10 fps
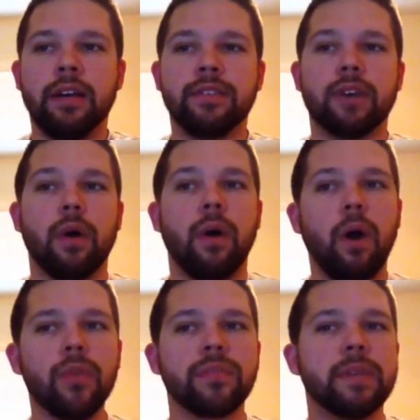So
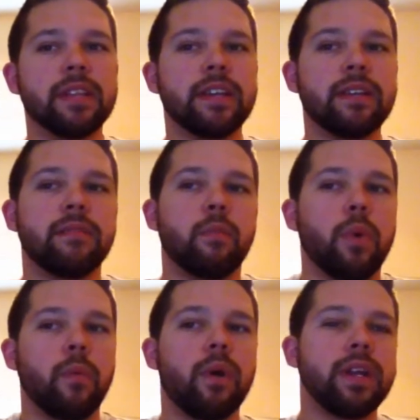ultimately,
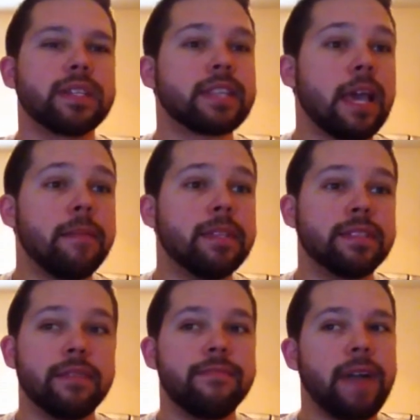when one
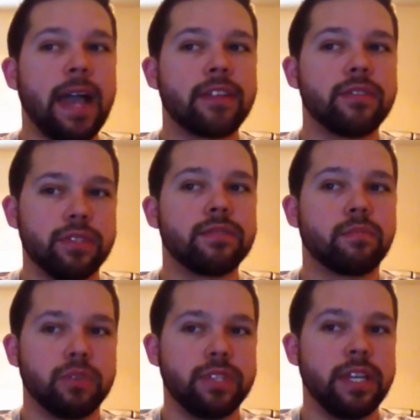examines the factors
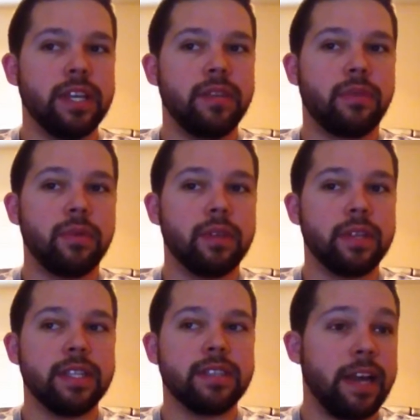presented through the
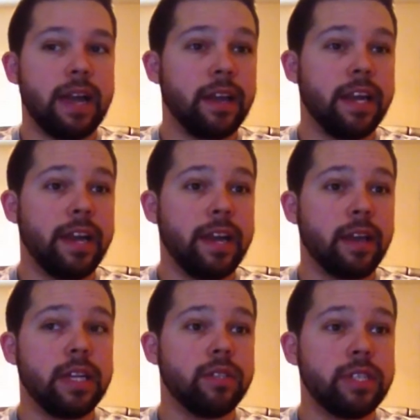lens of identity
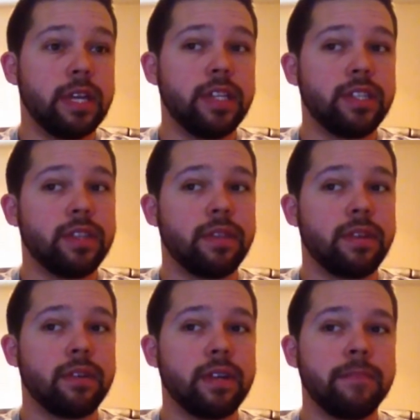negotiation
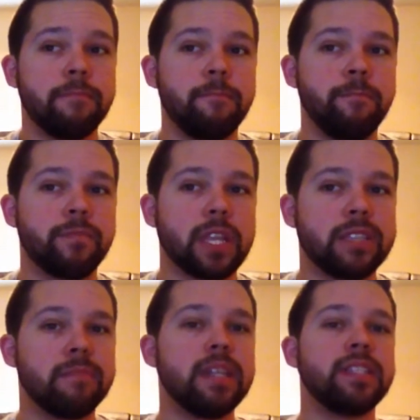theory,
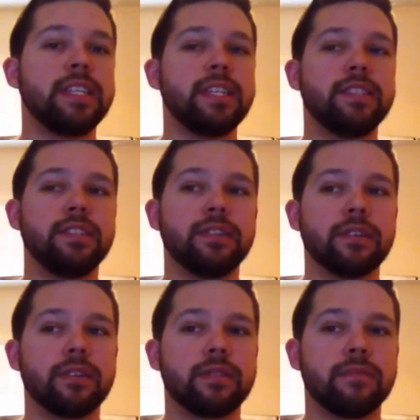it's much
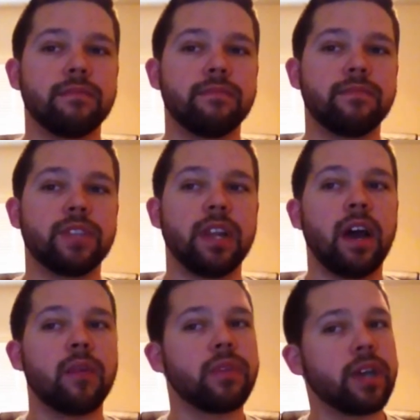easier to
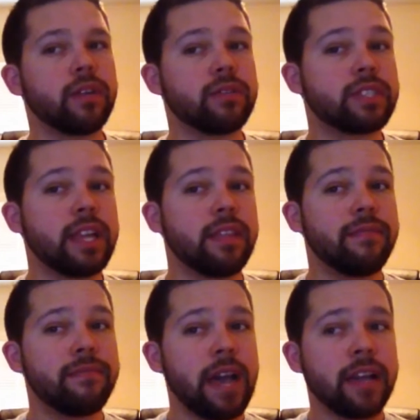not only understand the
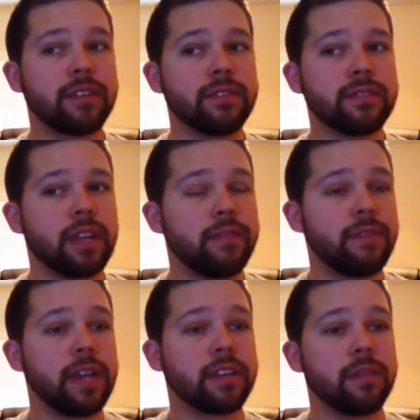factors that
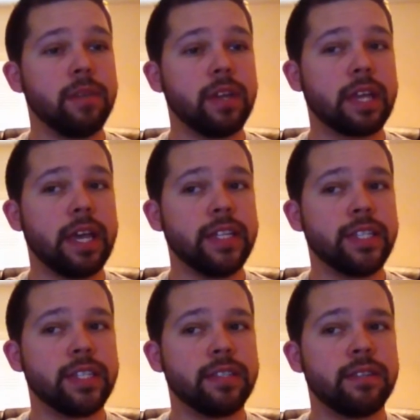affect
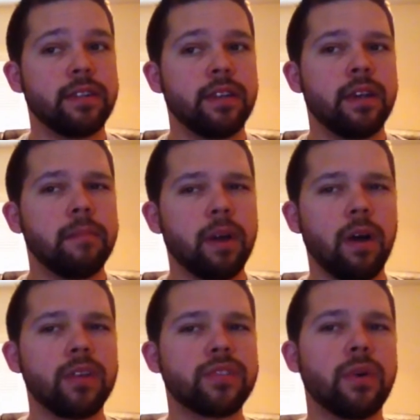communication, but
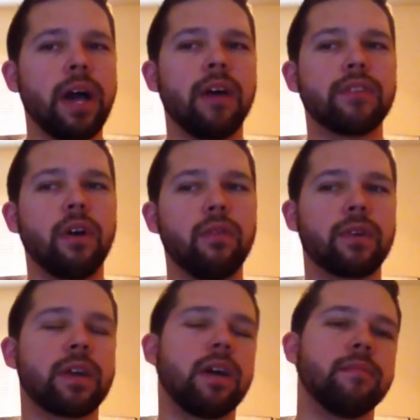also how to
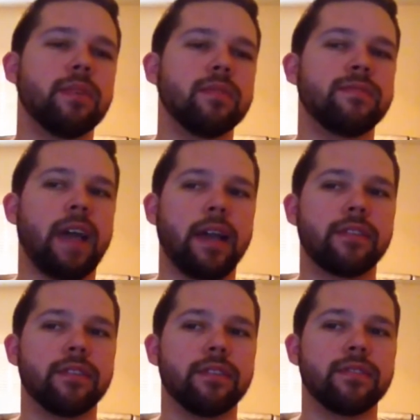overcome those
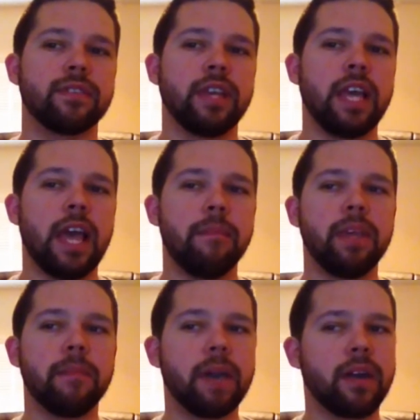factors and
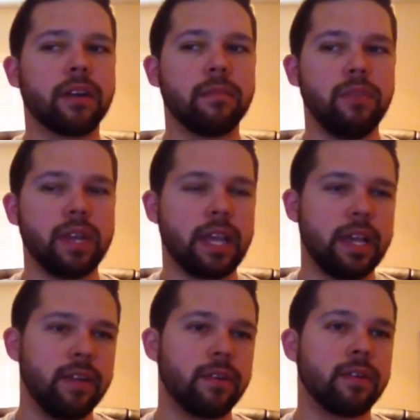be a better
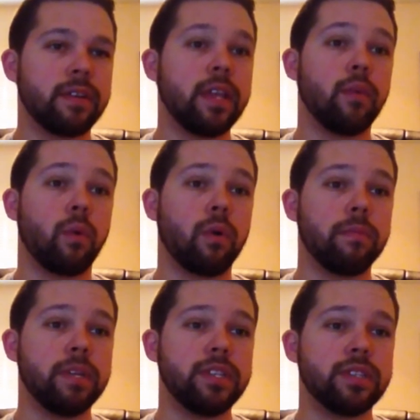communicator in world
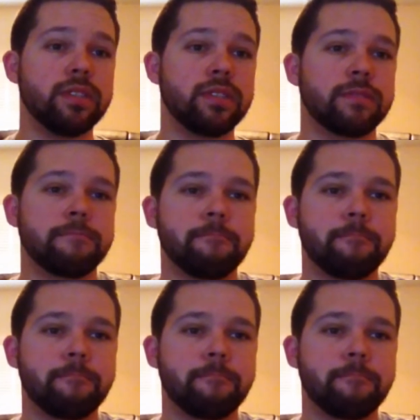missions.